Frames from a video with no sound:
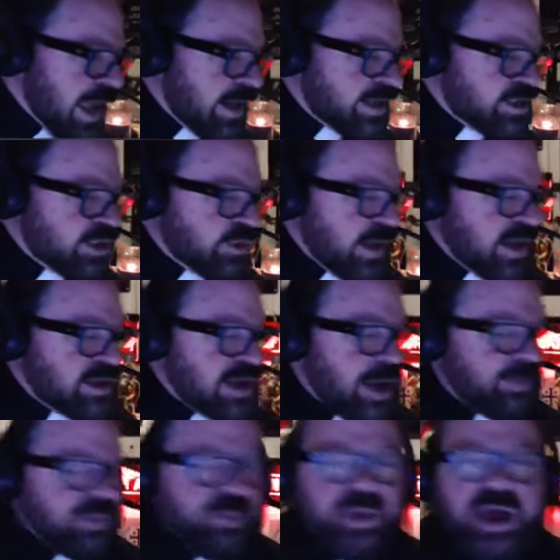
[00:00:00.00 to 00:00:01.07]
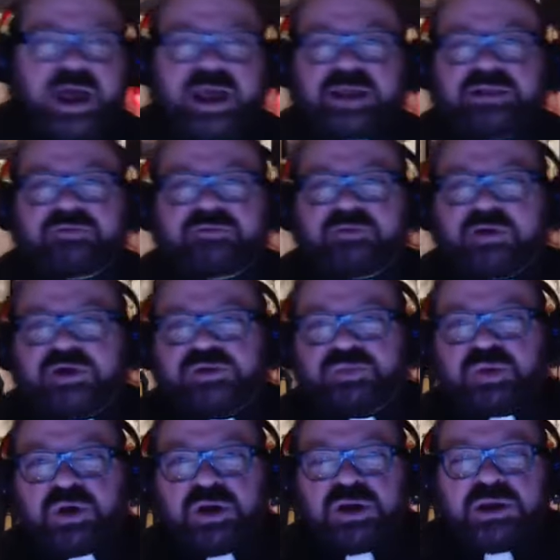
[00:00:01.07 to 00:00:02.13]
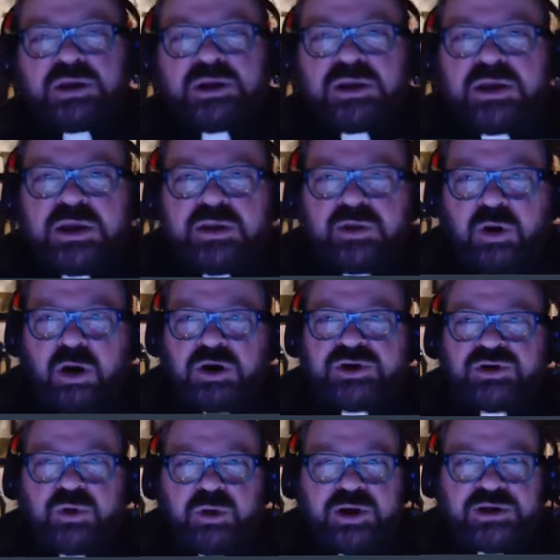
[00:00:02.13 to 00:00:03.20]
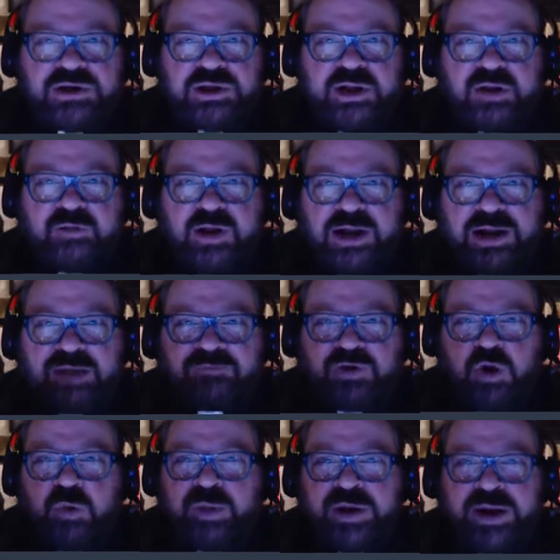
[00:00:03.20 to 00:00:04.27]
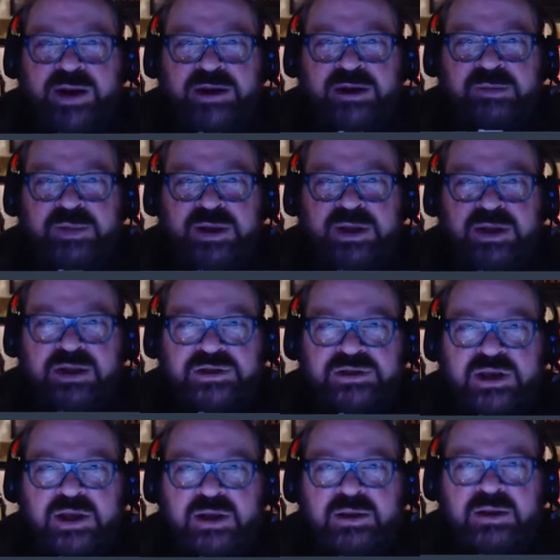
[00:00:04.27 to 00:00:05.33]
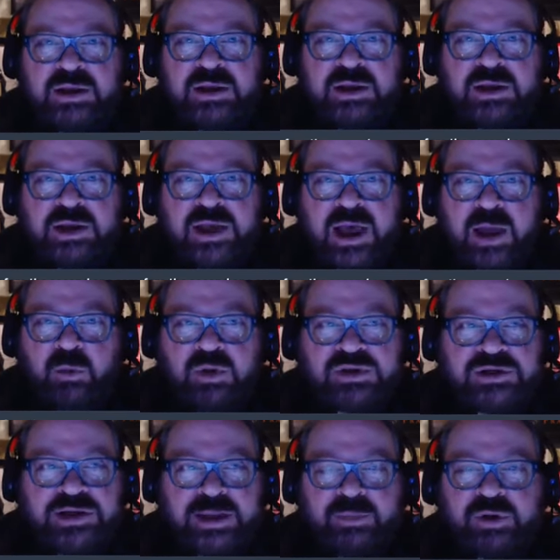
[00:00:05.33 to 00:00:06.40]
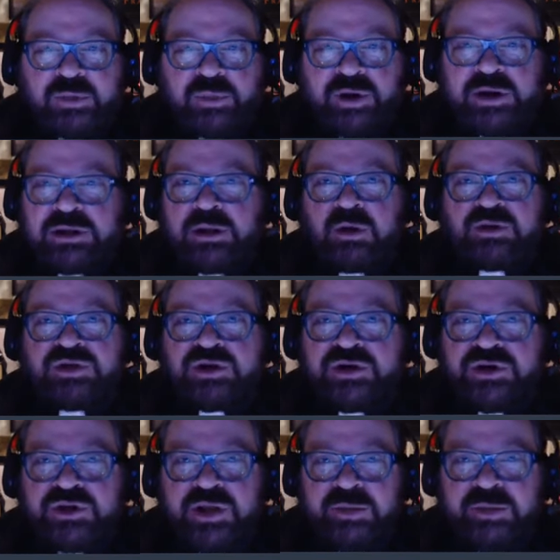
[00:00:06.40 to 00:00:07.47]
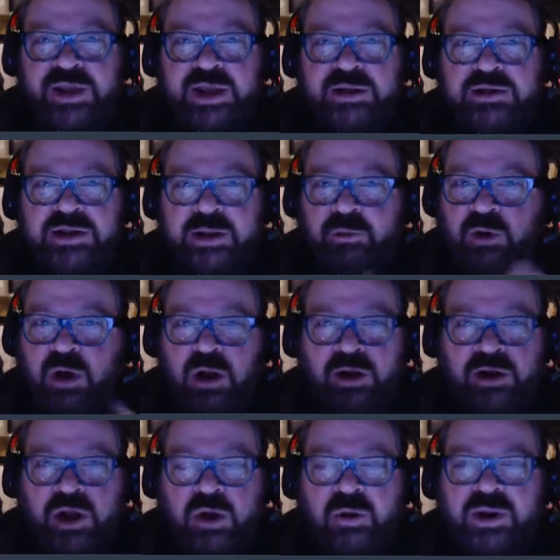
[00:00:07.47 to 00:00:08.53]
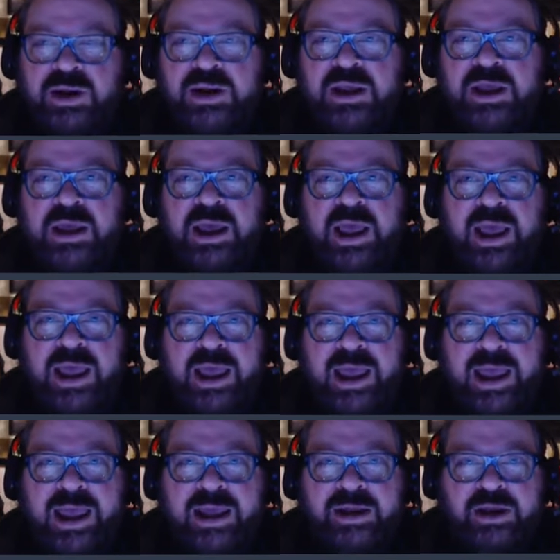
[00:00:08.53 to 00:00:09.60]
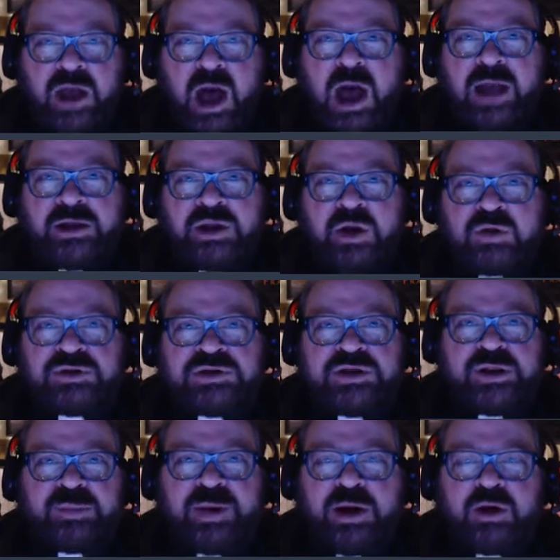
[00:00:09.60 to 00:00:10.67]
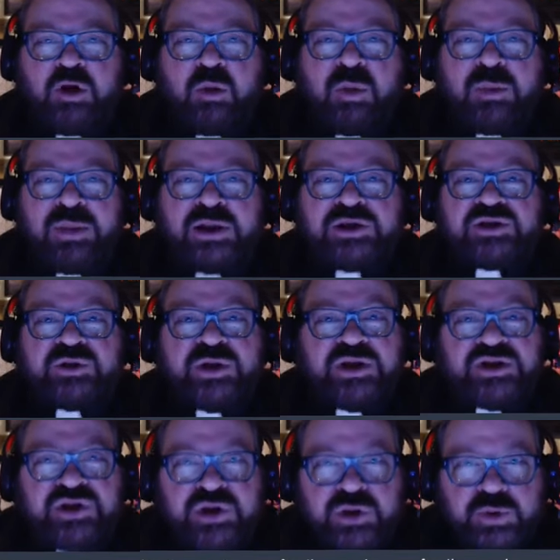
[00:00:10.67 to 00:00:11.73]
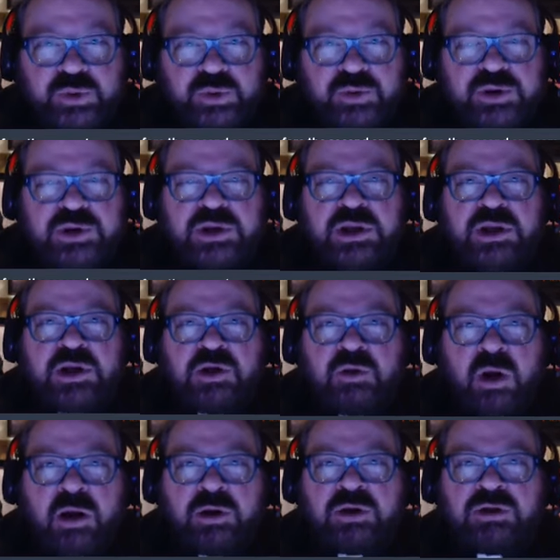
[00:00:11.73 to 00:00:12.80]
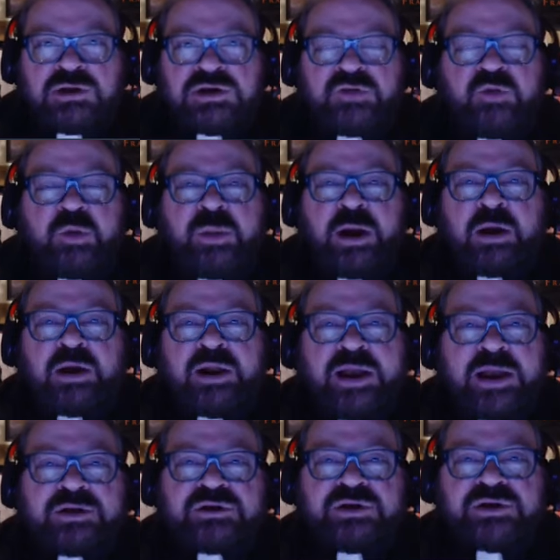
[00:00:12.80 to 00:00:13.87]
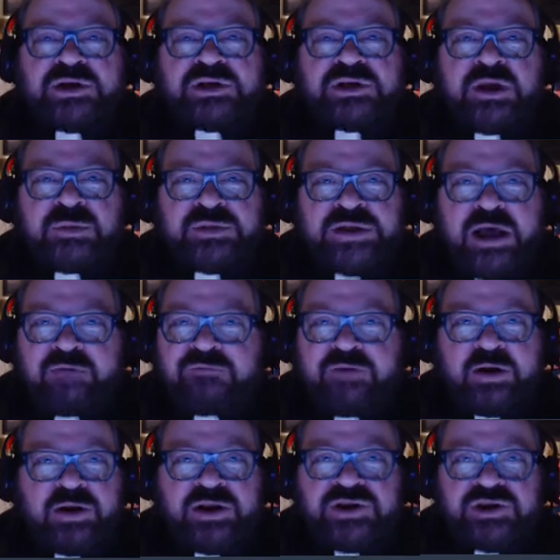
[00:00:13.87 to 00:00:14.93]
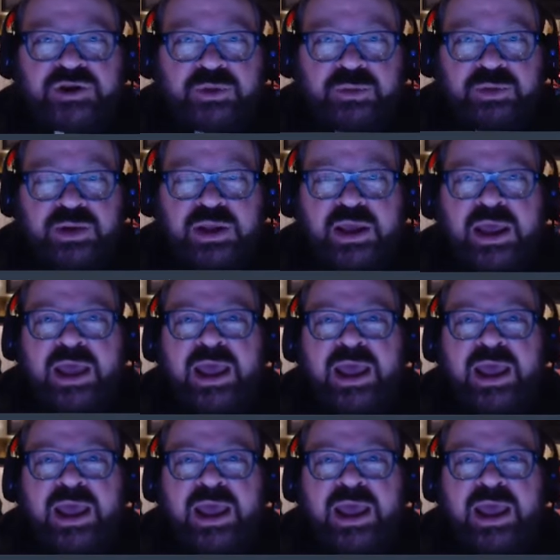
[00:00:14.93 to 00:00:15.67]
And it's a great time to buy the first book there are stories in there that I left open ended because uh, I wasn't able to bring closure to them yet, and they were ongoing. And God, Ghosts, and the Paranormal Ministry 2 Chronicles of an American Exorcist comes out very soon.